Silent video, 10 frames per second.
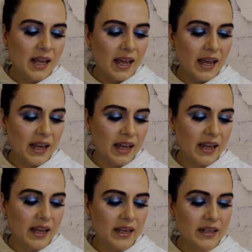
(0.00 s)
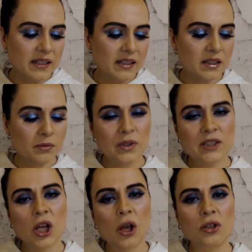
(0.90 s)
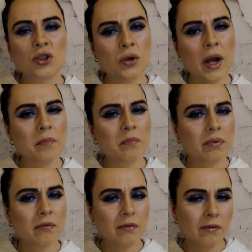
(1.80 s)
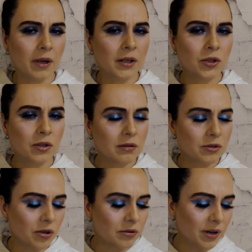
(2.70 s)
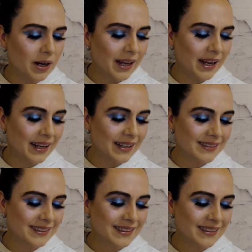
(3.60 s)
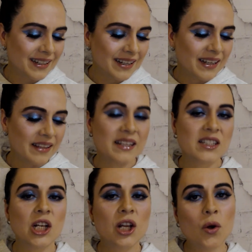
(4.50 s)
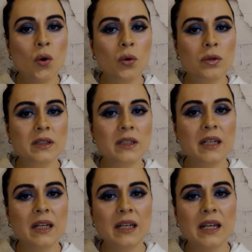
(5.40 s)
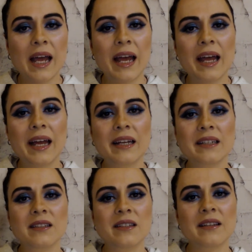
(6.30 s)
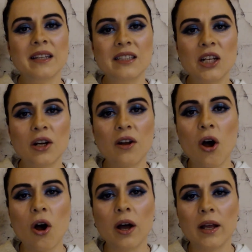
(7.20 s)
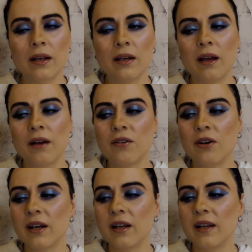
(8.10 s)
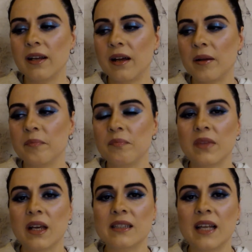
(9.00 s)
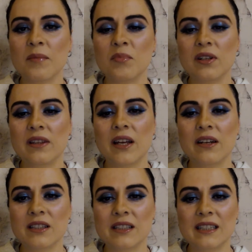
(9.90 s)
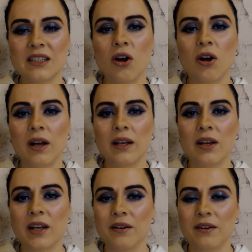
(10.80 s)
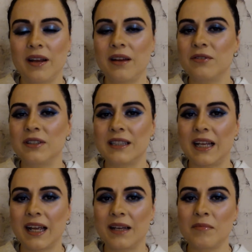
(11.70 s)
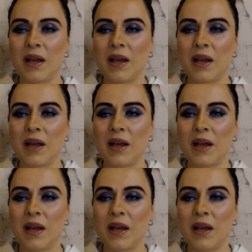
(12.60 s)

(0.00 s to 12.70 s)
And it's West Coast trap, a new genre, and there's a lot of horns in it, and there's a lot of high in it. I've got a sample in there, and it says high like every second.